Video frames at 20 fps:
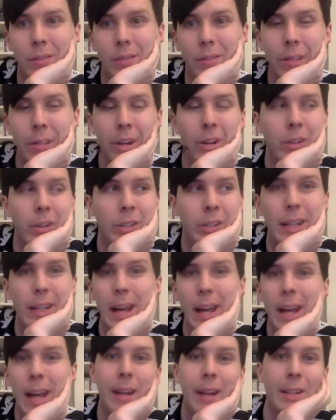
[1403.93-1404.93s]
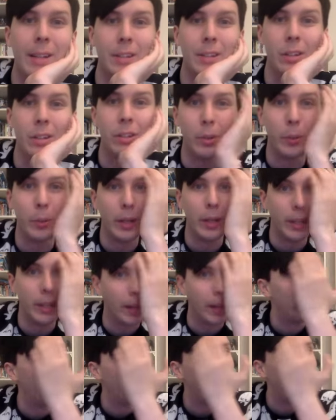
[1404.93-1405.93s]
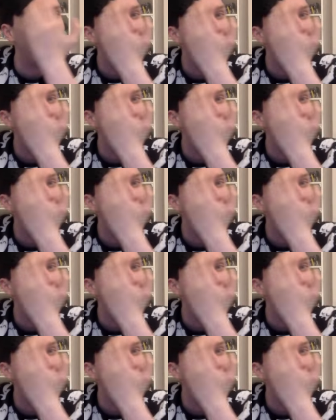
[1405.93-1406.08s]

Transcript: So today is another weekend day.